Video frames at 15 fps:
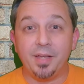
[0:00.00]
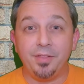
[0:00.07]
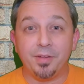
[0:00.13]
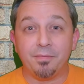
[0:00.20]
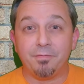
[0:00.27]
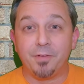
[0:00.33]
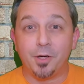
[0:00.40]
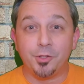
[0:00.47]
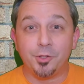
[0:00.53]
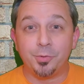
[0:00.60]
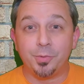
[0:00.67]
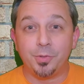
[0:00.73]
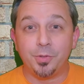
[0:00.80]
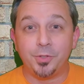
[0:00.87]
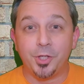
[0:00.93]
in the
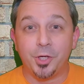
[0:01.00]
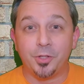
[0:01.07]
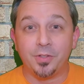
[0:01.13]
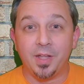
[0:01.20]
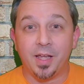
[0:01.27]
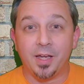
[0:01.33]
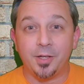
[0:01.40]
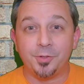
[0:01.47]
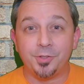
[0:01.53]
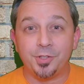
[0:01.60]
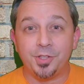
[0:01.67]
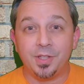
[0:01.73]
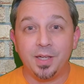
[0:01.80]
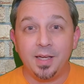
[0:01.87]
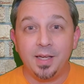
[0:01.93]
virtual Nerd
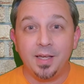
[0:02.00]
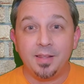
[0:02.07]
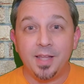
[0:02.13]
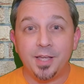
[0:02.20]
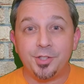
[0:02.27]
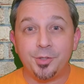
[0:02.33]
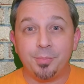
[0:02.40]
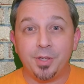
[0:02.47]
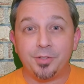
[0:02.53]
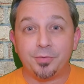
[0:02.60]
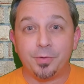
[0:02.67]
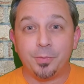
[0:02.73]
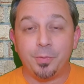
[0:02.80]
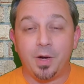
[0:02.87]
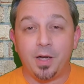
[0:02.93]
Lounge. Thanks so much
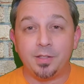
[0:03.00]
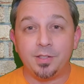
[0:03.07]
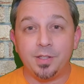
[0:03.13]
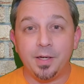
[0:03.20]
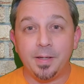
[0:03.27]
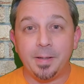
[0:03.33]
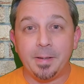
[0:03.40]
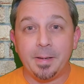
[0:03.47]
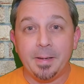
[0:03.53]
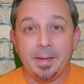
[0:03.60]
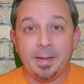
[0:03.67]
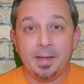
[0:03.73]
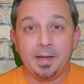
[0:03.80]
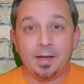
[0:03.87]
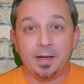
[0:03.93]
for watching.
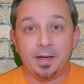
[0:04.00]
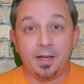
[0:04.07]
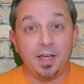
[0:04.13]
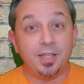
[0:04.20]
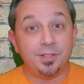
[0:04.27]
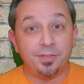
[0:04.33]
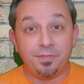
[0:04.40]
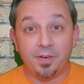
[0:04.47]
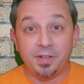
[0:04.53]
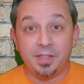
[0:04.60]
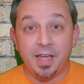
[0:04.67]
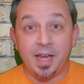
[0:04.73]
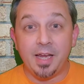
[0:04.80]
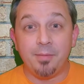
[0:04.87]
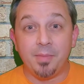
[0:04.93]
Uh, it's a fun
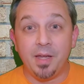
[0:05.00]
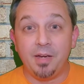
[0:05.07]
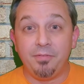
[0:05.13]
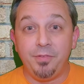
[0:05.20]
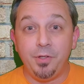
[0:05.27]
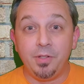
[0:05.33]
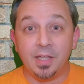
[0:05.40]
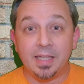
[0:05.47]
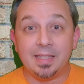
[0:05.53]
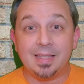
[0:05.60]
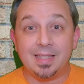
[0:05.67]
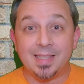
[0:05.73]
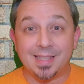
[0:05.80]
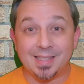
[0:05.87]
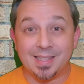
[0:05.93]
game, and if you like
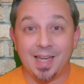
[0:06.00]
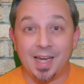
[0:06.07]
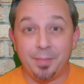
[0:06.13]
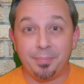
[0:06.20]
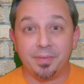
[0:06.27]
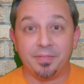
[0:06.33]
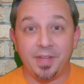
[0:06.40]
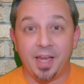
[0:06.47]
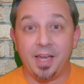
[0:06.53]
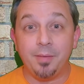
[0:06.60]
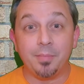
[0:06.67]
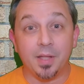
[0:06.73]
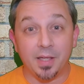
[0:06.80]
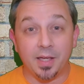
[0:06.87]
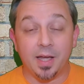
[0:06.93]
this type of
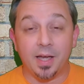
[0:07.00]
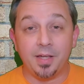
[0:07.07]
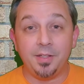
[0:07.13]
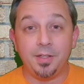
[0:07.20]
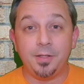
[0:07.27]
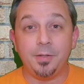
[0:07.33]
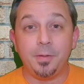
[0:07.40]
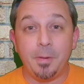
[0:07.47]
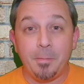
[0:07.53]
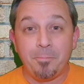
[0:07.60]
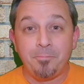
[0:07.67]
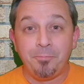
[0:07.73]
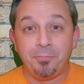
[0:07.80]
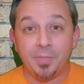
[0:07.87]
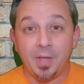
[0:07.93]
game like I do,
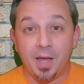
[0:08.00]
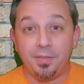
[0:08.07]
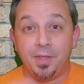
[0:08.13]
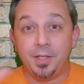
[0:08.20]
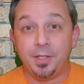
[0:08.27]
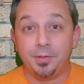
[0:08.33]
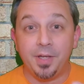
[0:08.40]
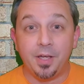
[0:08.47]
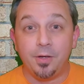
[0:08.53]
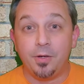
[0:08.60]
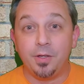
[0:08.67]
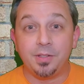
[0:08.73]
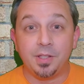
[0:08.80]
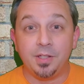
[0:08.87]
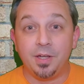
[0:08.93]
I think you'll get
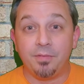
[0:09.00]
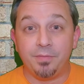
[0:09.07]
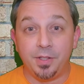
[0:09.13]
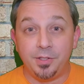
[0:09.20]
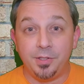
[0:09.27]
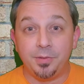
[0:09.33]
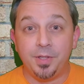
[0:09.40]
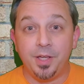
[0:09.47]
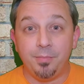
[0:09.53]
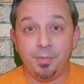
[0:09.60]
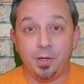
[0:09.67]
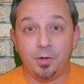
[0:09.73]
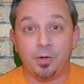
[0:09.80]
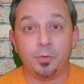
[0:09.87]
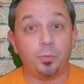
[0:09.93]
hooked enough that you'll keep
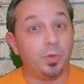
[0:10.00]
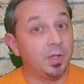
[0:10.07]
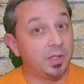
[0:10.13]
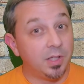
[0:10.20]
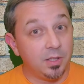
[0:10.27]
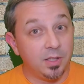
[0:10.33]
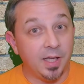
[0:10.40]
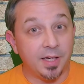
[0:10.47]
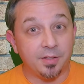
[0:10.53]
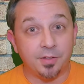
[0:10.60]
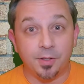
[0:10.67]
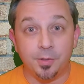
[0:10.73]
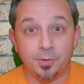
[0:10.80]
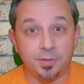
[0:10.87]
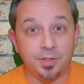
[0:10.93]
going, want to collect
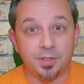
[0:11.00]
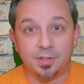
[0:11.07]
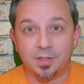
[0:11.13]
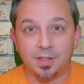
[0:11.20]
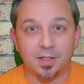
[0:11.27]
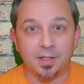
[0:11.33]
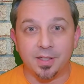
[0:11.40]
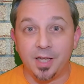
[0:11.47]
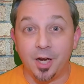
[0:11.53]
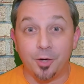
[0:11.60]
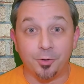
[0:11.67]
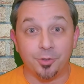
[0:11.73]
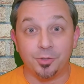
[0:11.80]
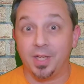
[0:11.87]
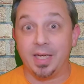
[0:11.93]
those uh,
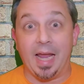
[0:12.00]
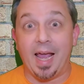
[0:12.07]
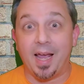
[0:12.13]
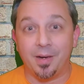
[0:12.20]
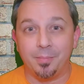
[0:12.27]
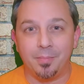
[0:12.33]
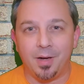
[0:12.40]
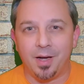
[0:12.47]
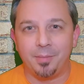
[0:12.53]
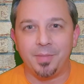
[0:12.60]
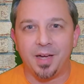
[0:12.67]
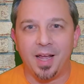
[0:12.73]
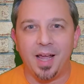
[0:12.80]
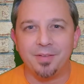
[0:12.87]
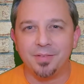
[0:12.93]
characters like Adam Bomb
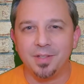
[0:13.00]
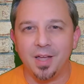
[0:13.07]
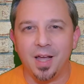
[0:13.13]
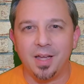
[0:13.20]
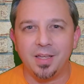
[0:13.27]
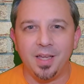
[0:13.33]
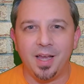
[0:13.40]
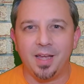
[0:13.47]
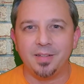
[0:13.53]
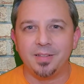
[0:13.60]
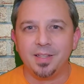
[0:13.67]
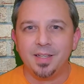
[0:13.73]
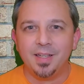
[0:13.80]
that I haven't got yet,